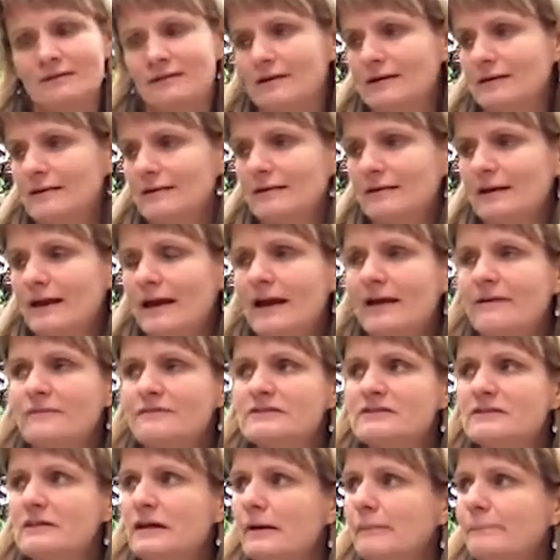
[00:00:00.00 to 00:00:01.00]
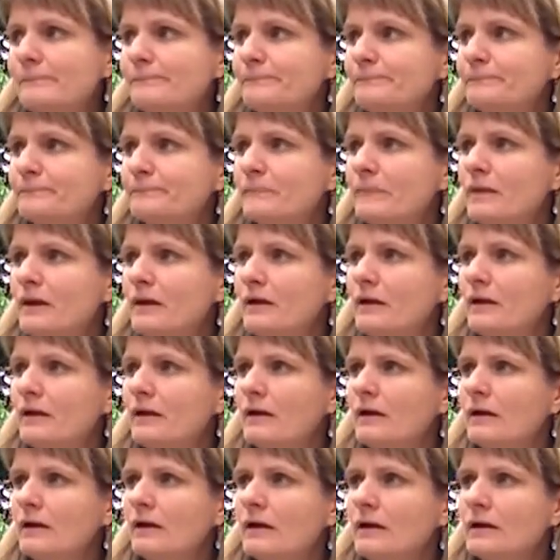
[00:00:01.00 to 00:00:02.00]
And I have some,
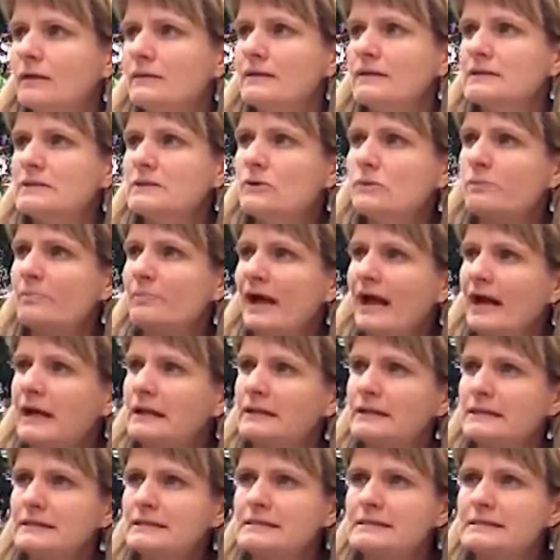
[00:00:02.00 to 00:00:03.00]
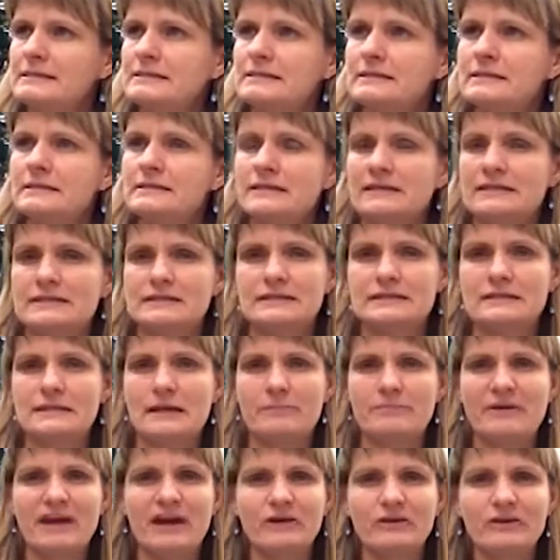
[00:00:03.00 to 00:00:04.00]
these little pellets that
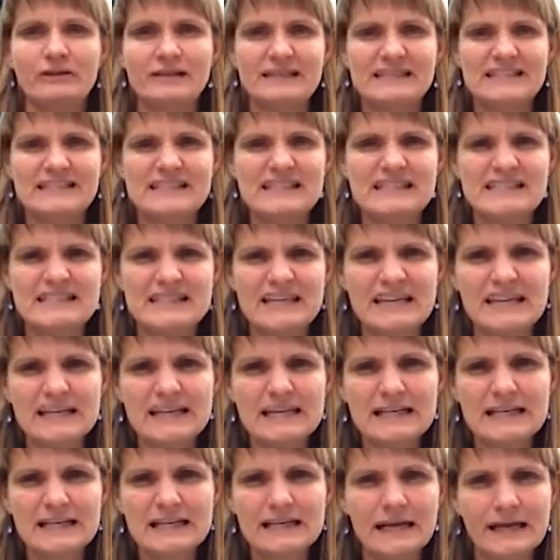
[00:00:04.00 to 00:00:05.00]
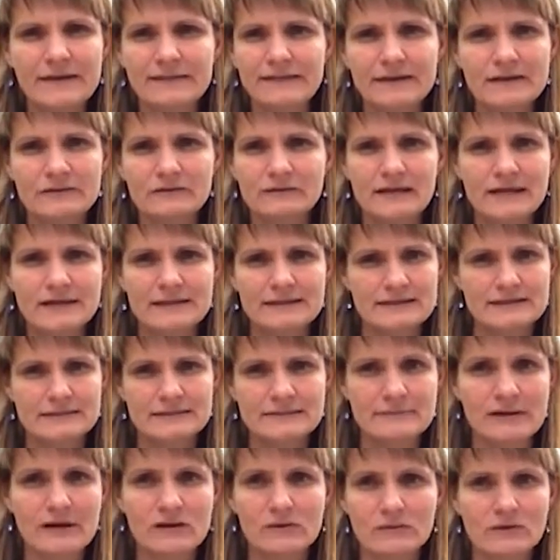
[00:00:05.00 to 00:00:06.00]
apparently stink and they don't like the
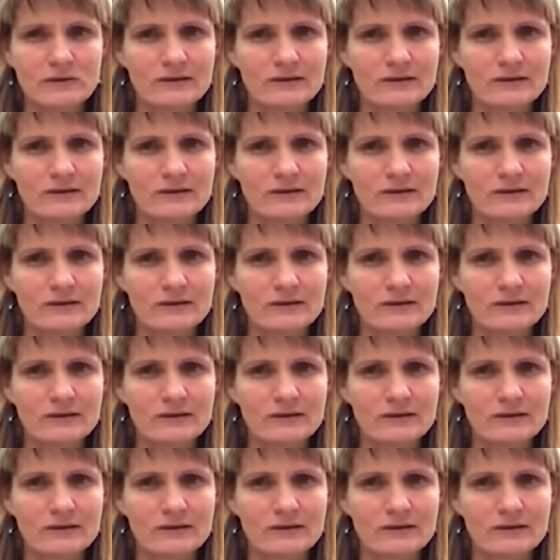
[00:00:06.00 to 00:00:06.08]
smell.